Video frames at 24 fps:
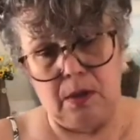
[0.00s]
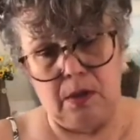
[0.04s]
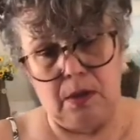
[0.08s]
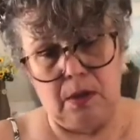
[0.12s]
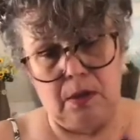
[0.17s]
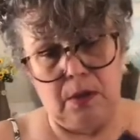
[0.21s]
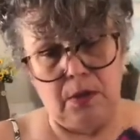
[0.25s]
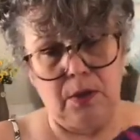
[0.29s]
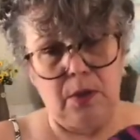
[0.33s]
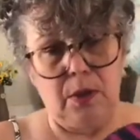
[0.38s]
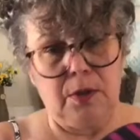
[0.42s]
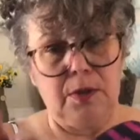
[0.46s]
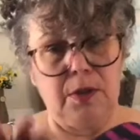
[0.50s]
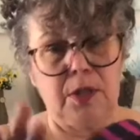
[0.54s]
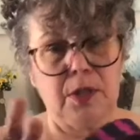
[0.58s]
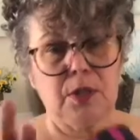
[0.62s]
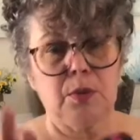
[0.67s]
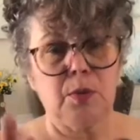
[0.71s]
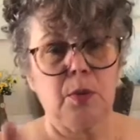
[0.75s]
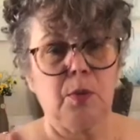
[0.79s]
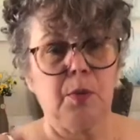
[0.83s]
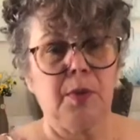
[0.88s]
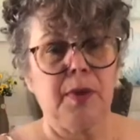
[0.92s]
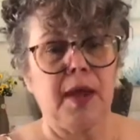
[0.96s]
So on this
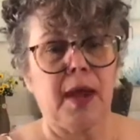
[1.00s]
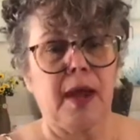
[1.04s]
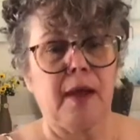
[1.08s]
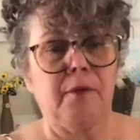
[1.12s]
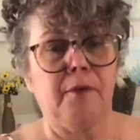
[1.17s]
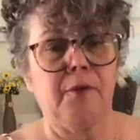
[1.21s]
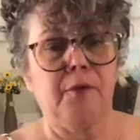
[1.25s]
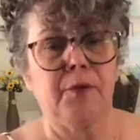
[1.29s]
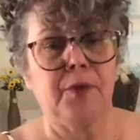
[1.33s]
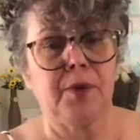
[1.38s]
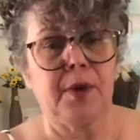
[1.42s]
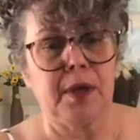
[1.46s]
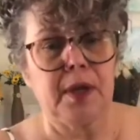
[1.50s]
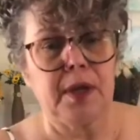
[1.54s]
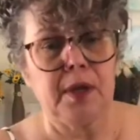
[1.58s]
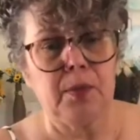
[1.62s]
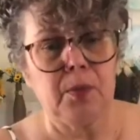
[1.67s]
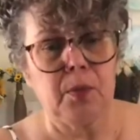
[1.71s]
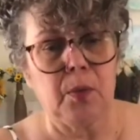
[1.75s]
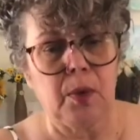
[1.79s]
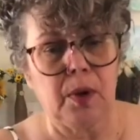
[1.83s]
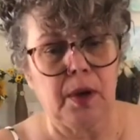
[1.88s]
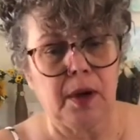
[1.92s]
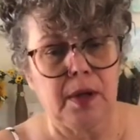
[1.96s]
one we have 3.
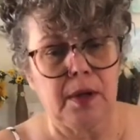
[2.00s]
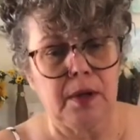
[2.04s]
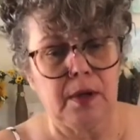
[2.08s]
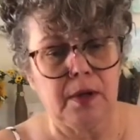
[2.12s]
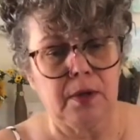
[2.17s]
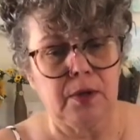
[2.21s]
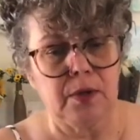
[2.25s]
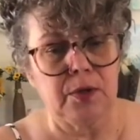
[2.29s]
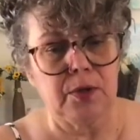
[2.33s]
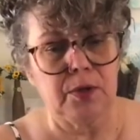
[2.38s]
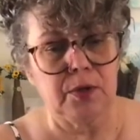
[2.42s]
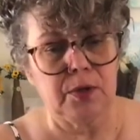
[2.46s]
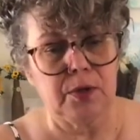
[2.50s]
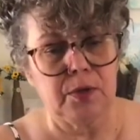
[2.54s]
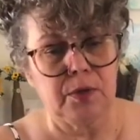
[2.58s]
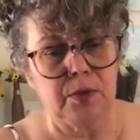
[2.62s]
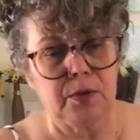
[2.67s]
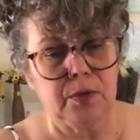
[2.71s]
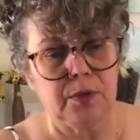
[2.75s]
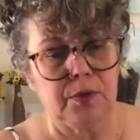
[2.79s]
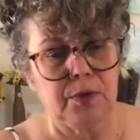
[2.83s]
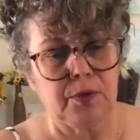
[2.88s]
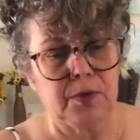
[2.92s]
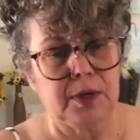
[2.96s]
1, 2,
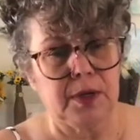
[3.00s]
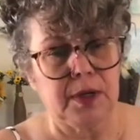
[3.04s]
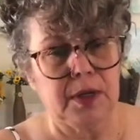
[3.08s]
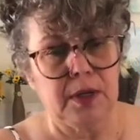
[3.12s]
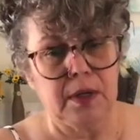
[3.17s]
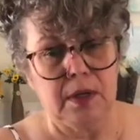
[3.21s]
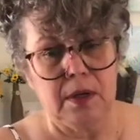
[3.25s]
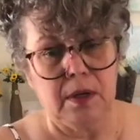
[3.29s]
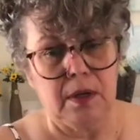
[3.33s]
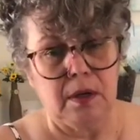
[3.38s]
3.